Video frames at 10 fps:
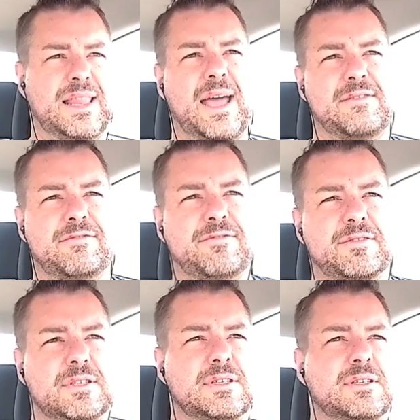life.
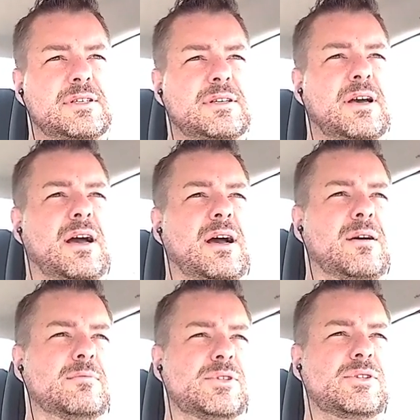
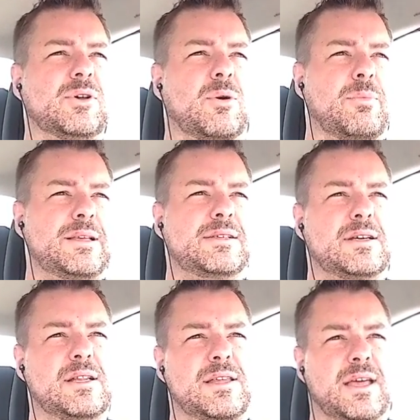So
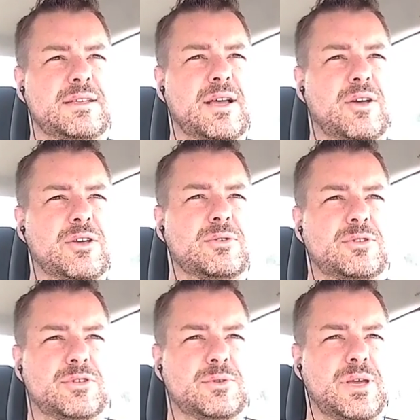basically they tell
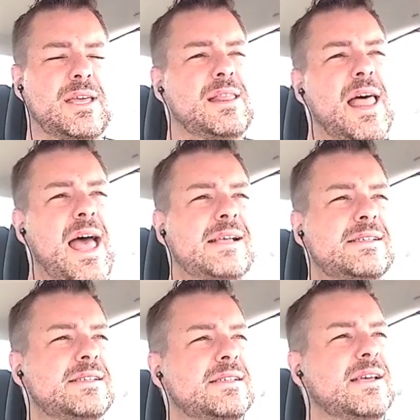you to eat
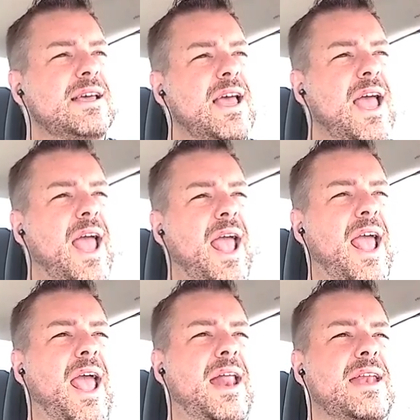less
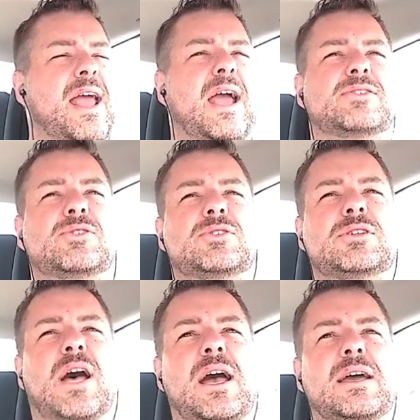and
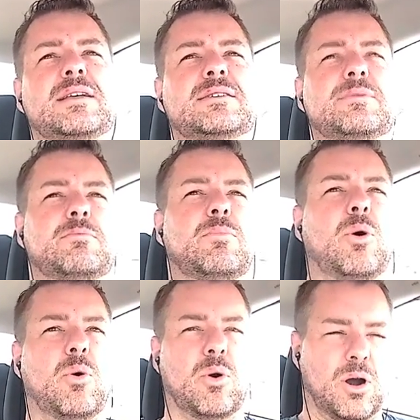exercise
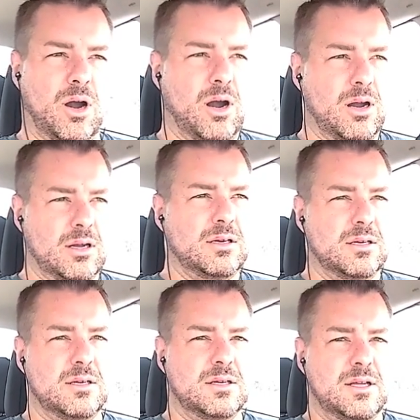more.
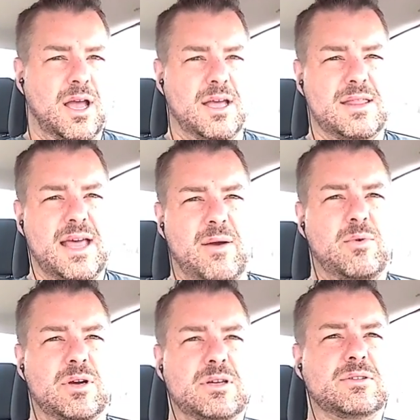And that
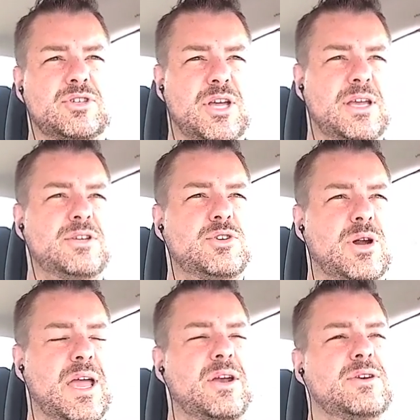will change
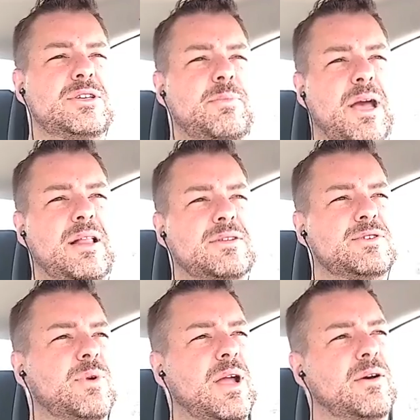your energy
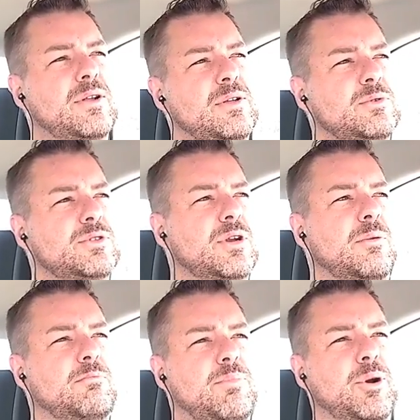balance around, and you will
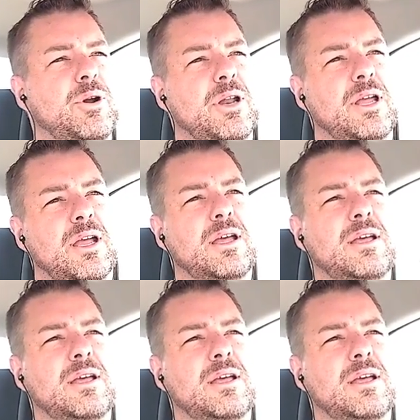start burning